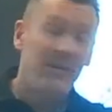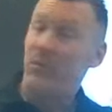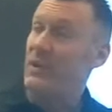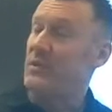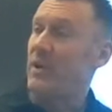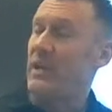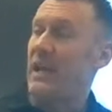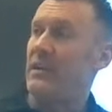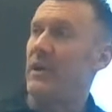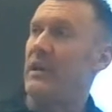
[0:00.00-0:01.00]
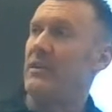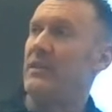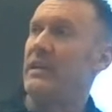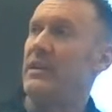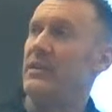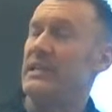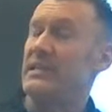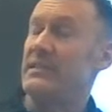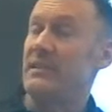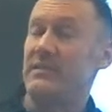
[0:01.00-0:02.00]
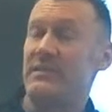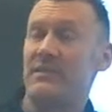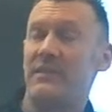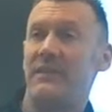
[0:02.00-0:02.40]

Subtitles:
which one had greater linear distance?